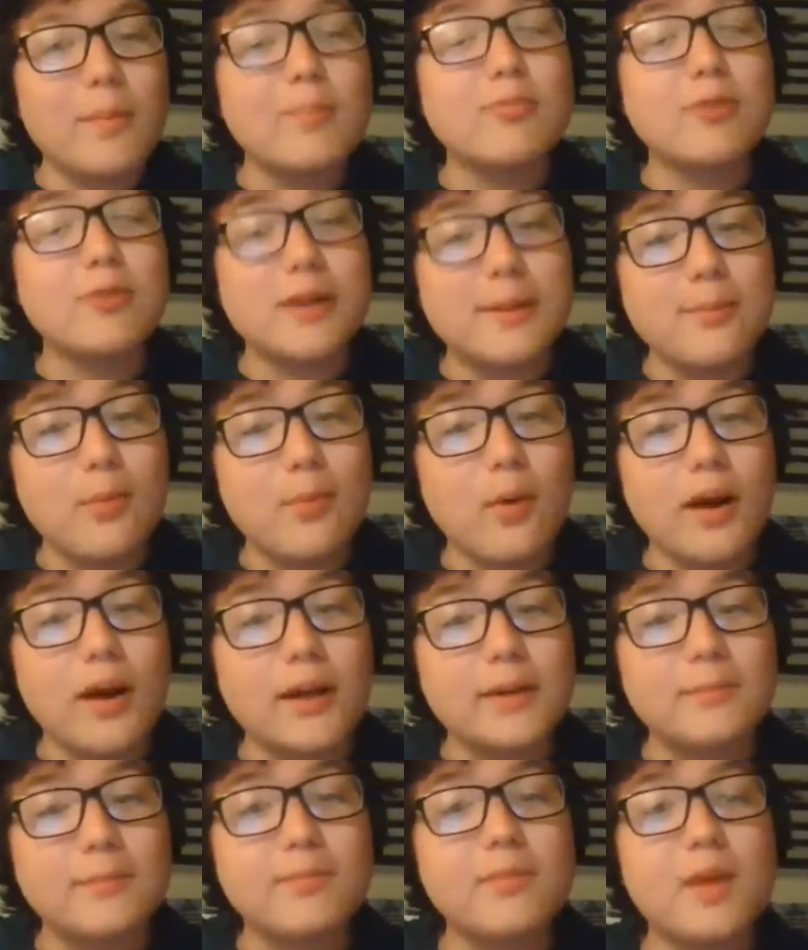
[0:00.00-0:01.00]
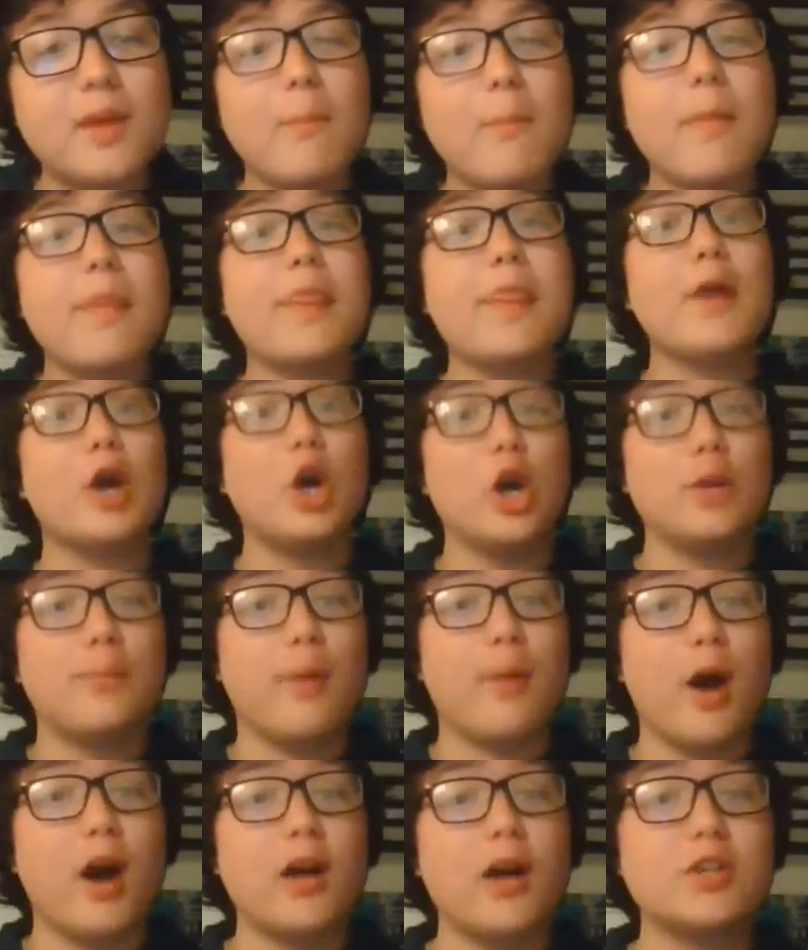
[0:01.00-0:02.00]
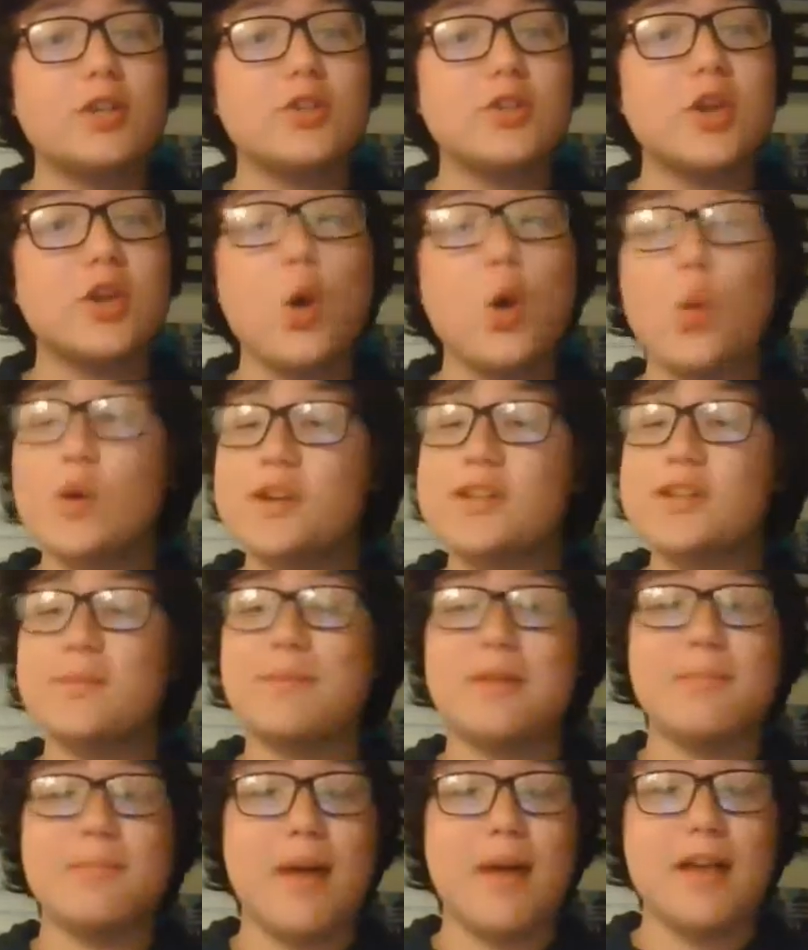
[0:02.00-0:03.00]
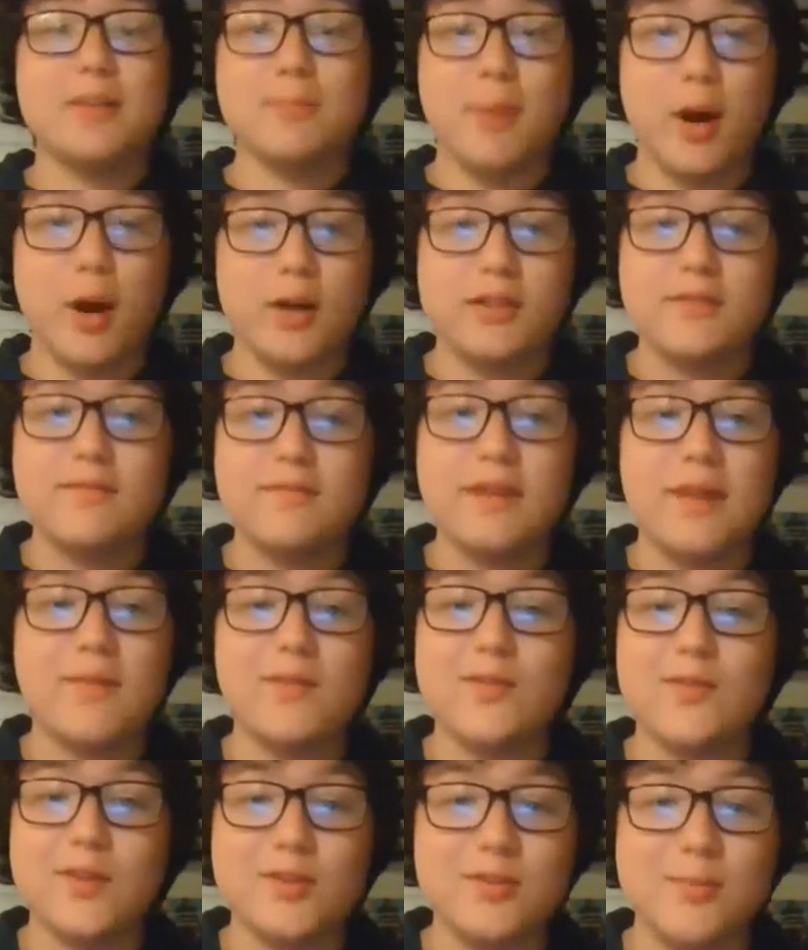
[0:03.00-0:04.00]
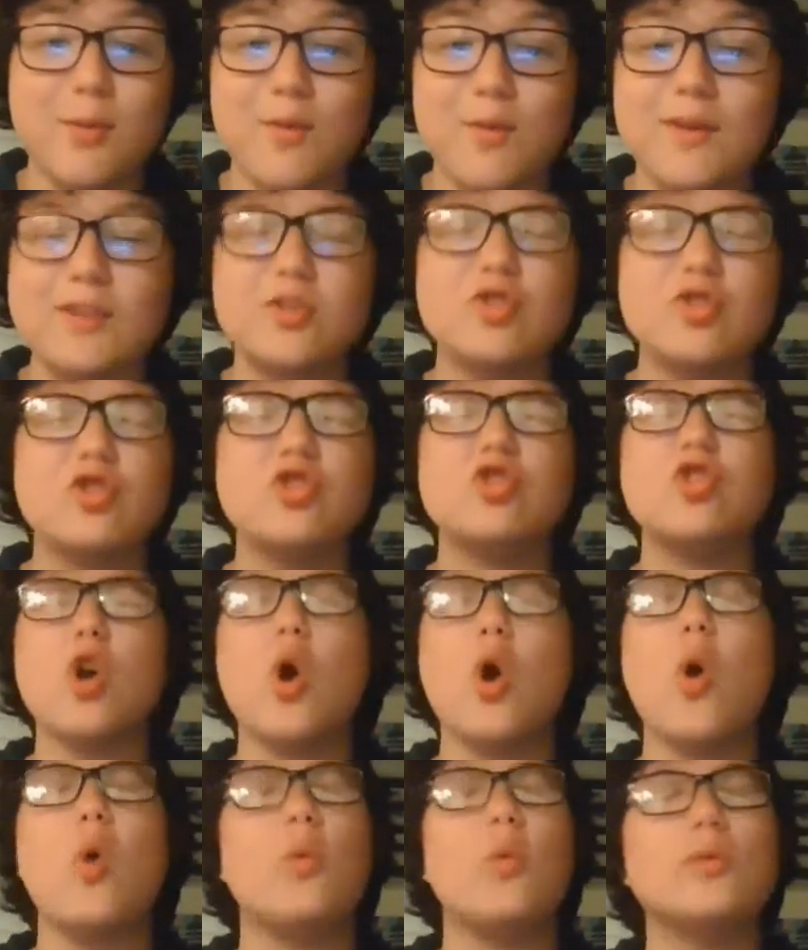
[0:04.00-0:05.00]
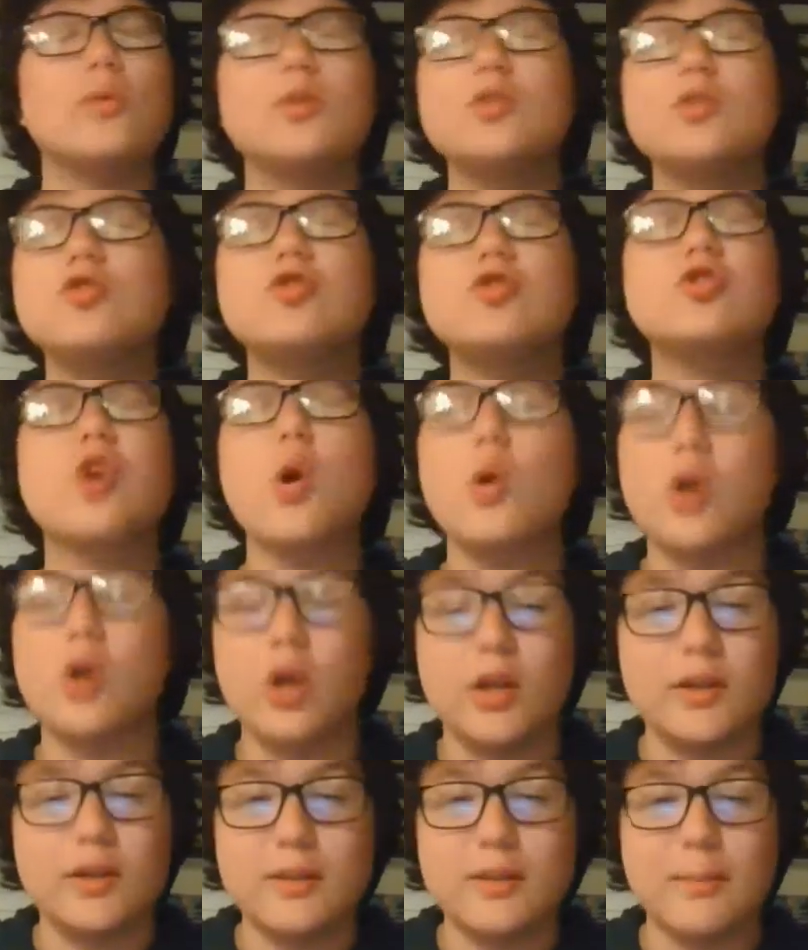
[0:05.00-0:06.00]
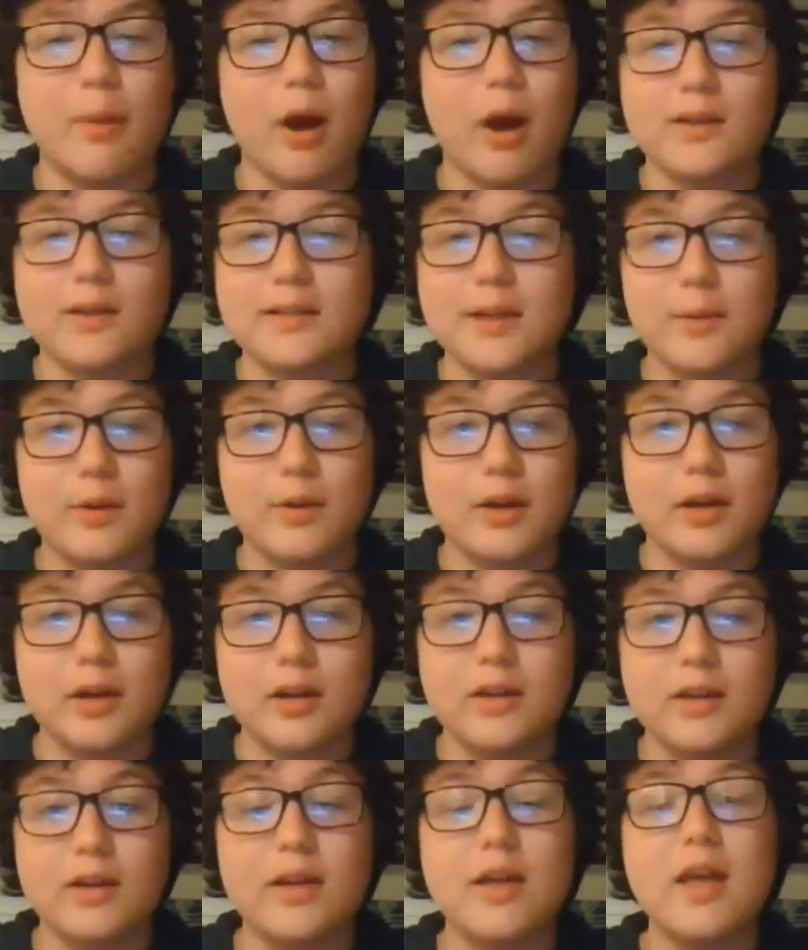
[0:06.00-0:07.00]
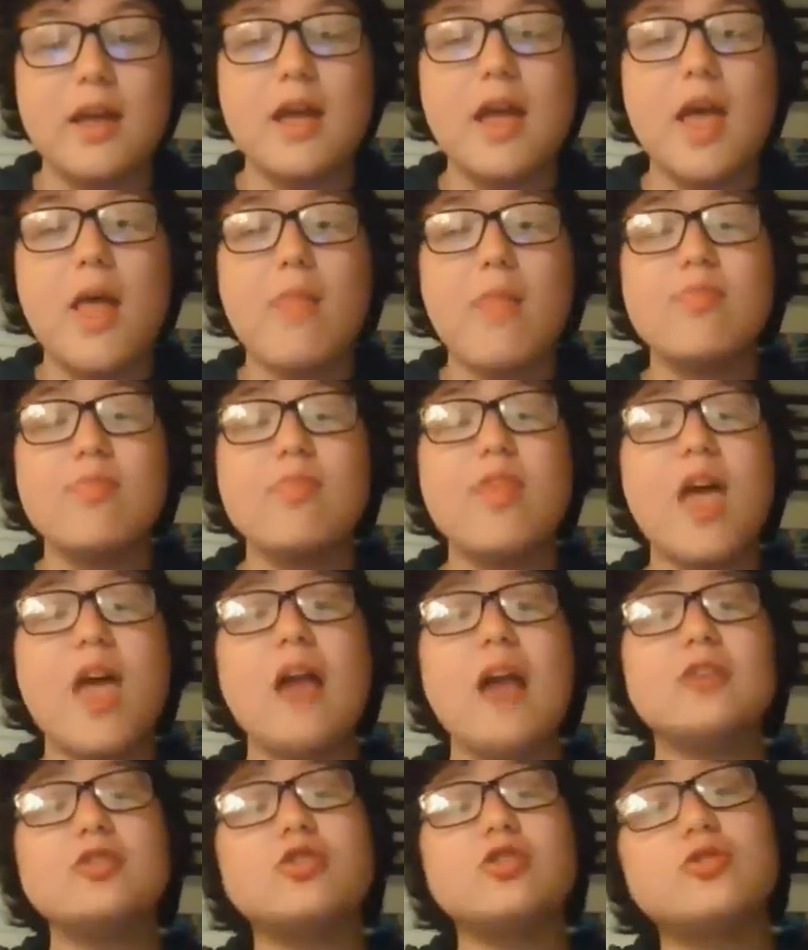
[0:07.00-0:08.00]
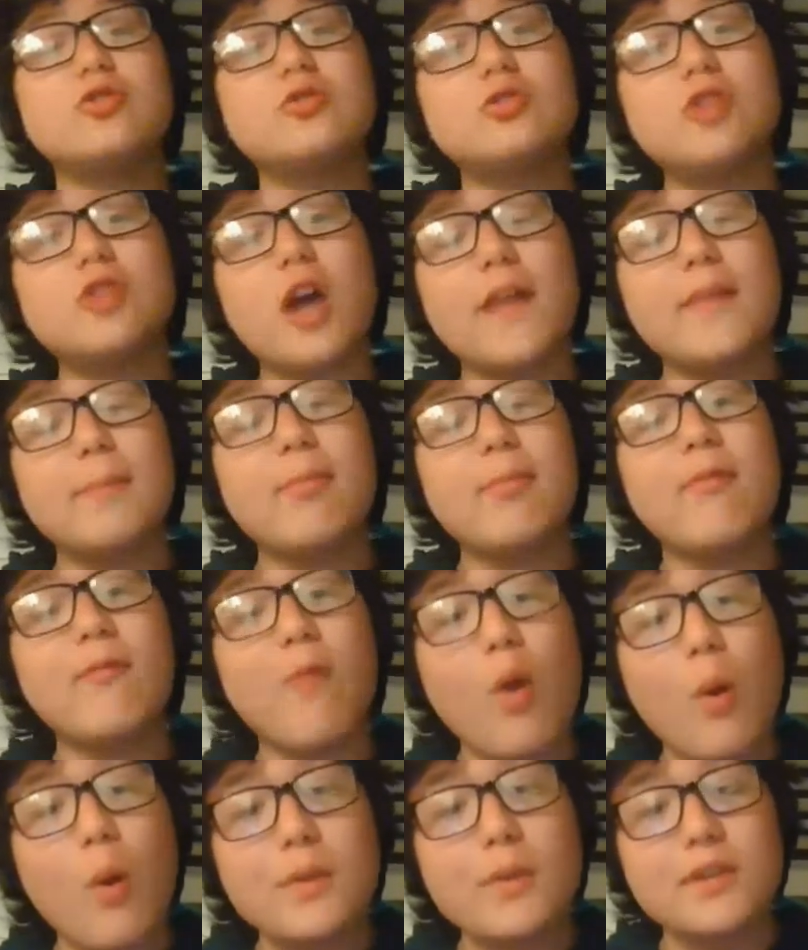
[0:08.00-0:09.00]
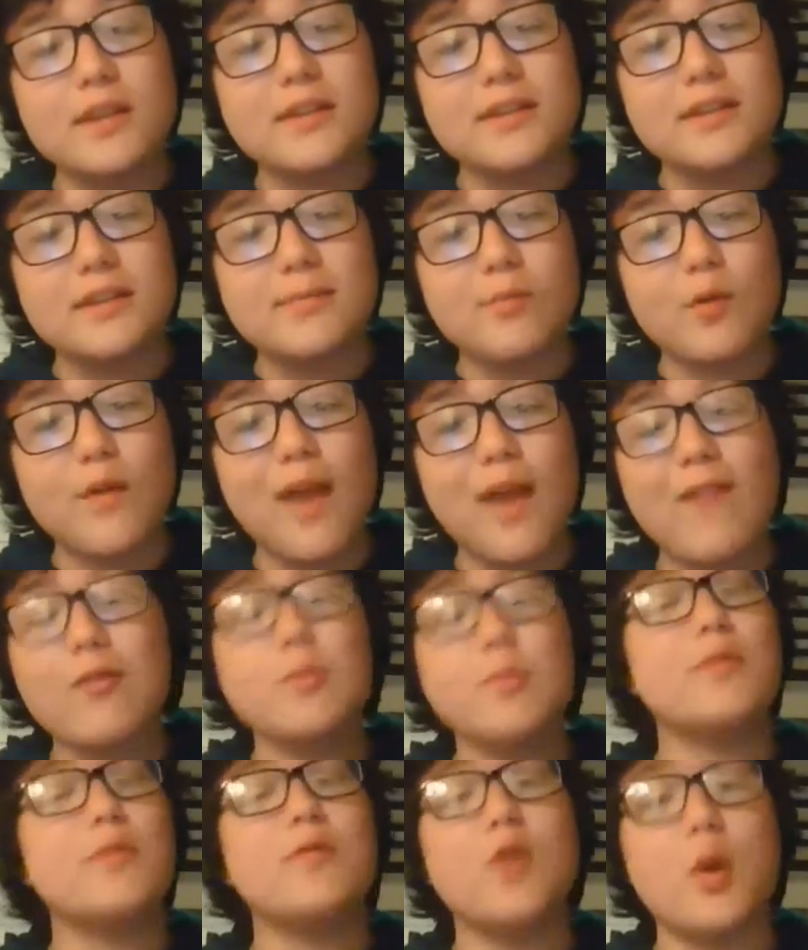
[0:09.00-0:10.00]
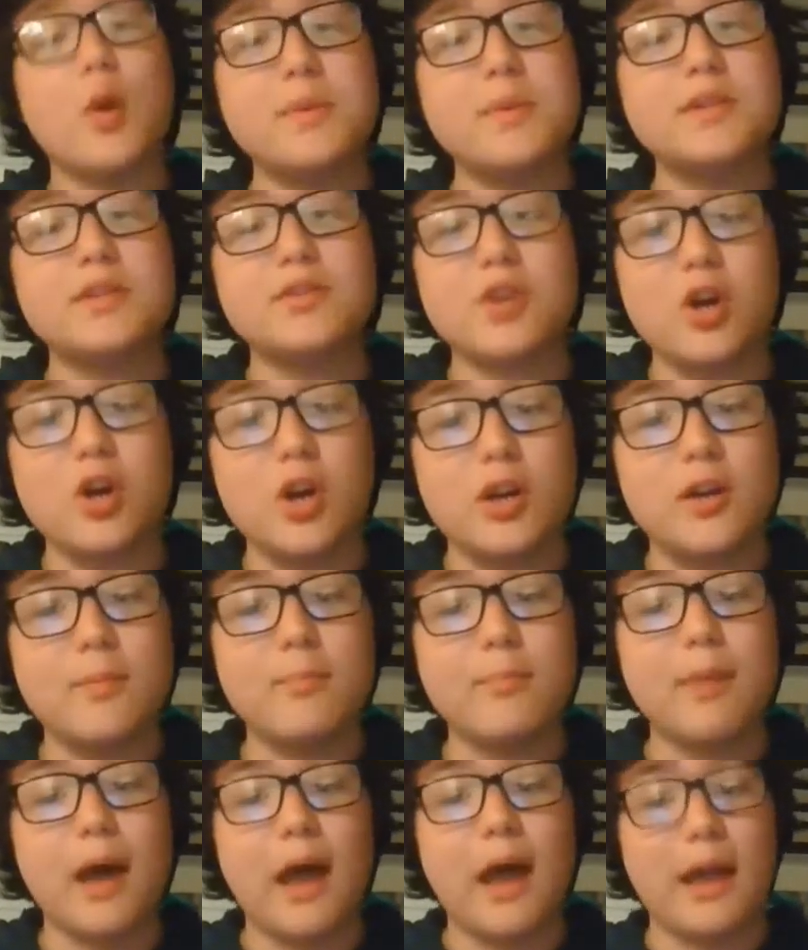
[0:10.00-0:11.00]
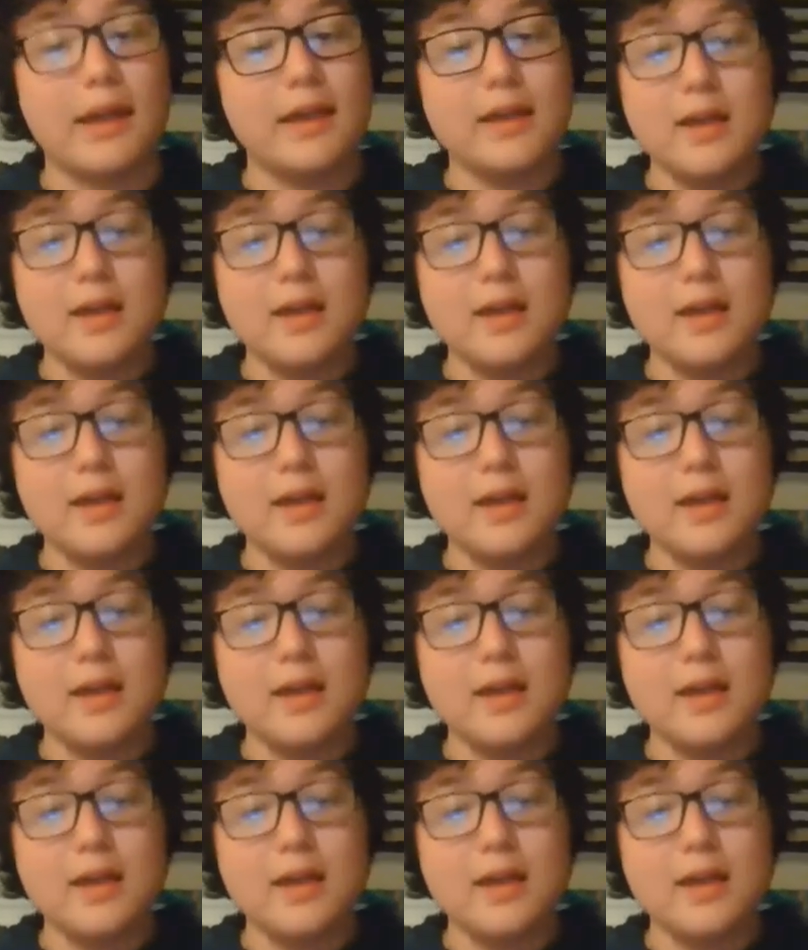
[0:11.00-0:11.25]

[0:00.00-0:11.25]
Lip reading: but pretty boring. But the good parts were some of the best parts of David Fincher movies. So good, the parts that were good. And the performances in this movie, every performance is good by